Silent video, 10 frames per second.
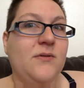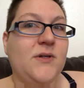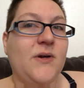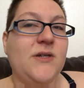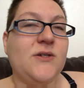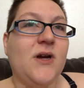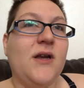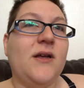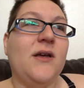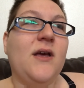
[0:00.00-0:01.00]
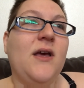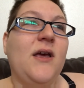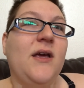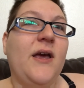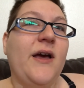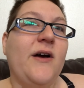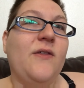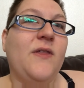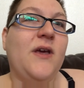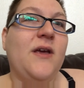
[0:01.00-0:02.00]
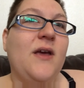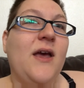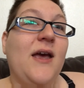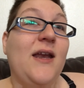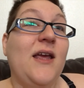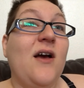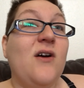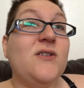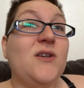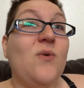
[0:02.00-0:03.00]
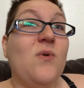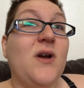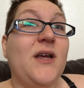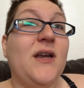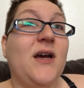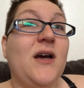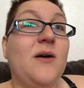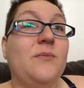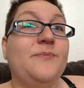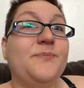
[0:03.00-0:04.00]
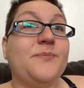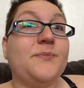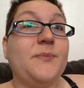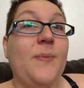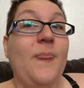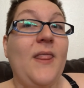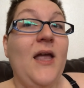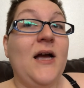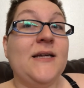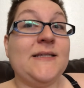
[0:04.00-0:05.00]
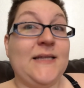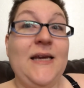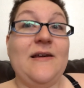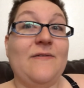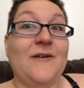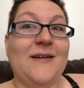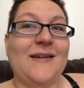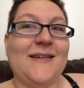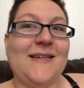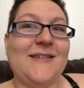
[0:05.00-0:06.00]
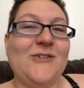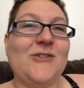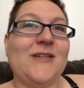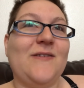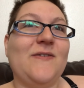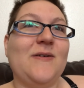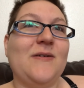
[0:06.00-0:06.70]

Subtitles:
So he's trying to get healthy, and he also wanted a sleeve, a tattoo sleeve,